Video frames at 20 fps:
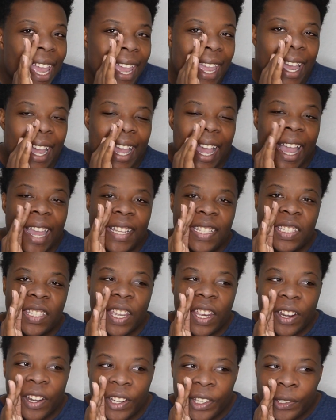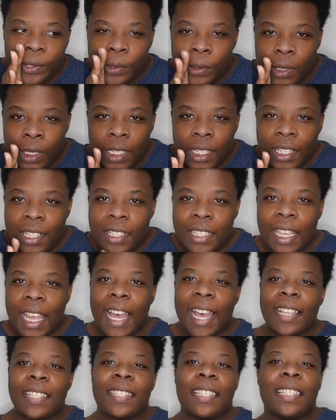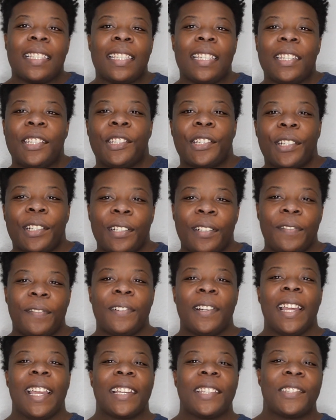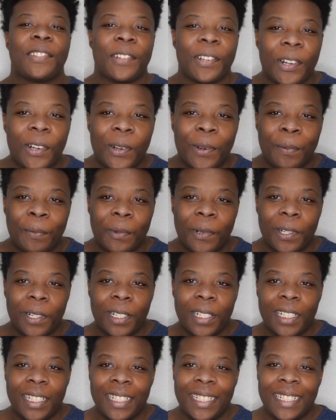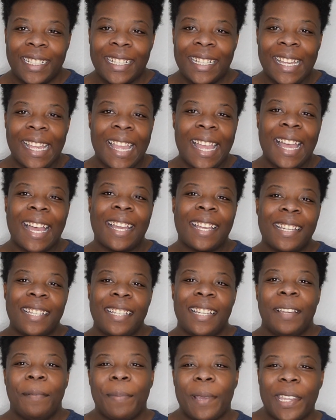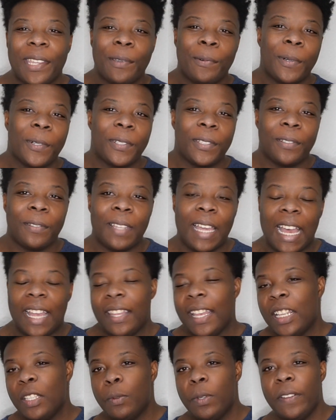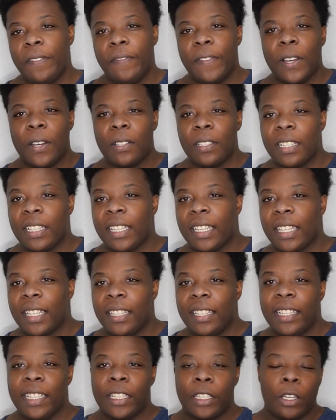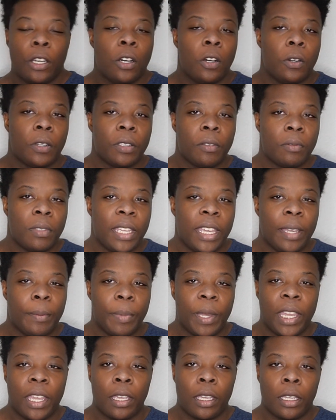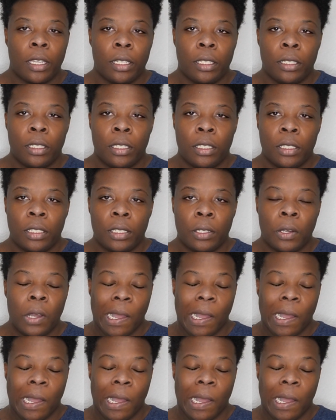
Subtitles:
I dare you to ask the teacher for extra homework, but you won't do that. That's what it felt like. Like, oh, you take painkillers?